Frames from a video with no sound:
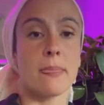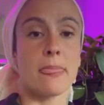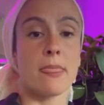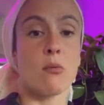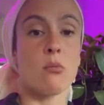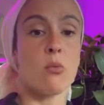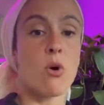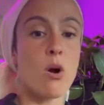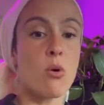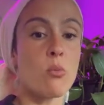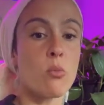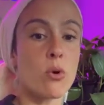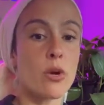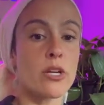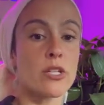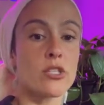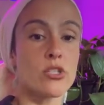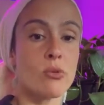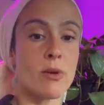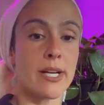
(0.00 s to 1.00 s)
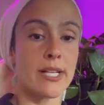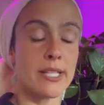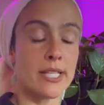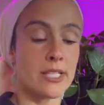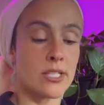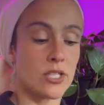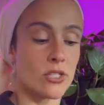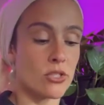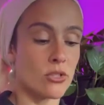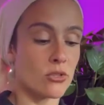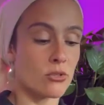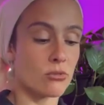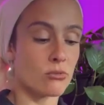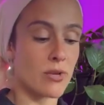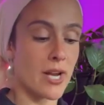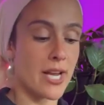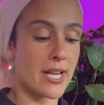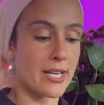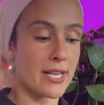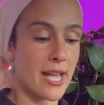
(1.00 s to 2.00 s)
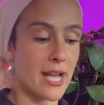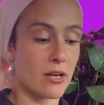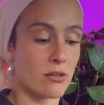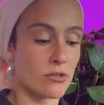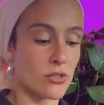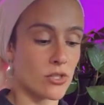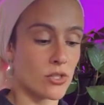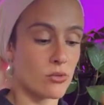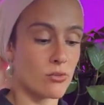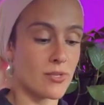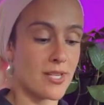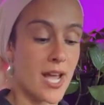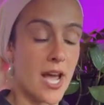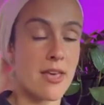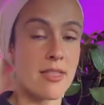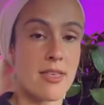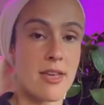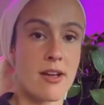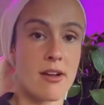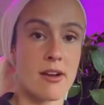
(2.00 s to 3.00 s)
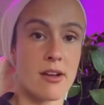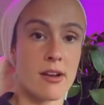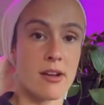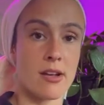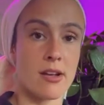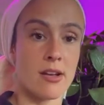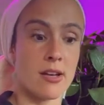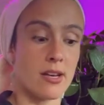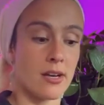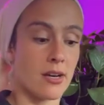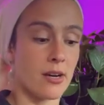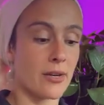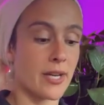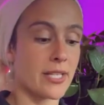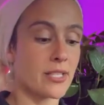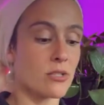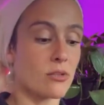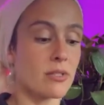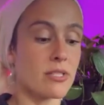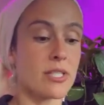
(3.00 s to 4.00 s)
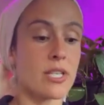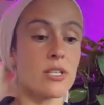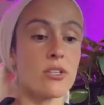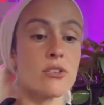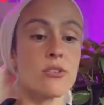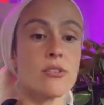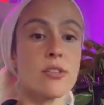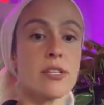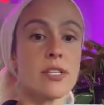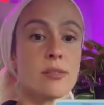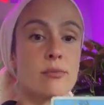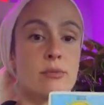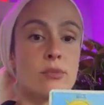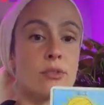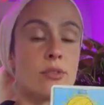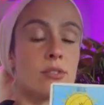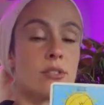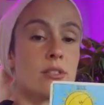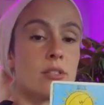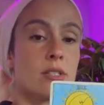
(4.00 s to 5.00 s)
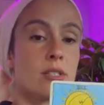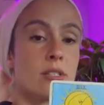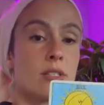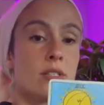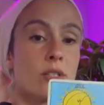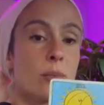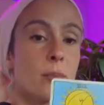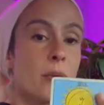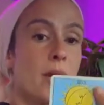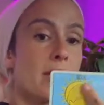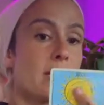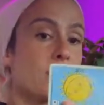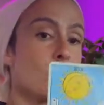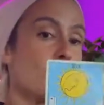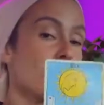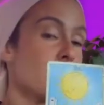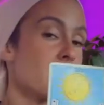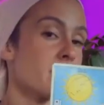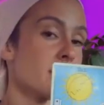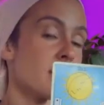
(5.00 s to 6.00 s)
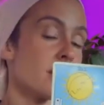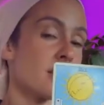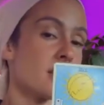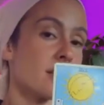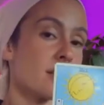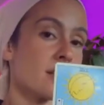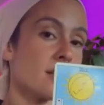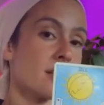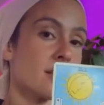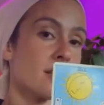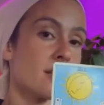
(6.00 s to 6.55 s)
What work do I need to do right now to get there? Okay, so it's like you're this moon, you're pregnant with the sun.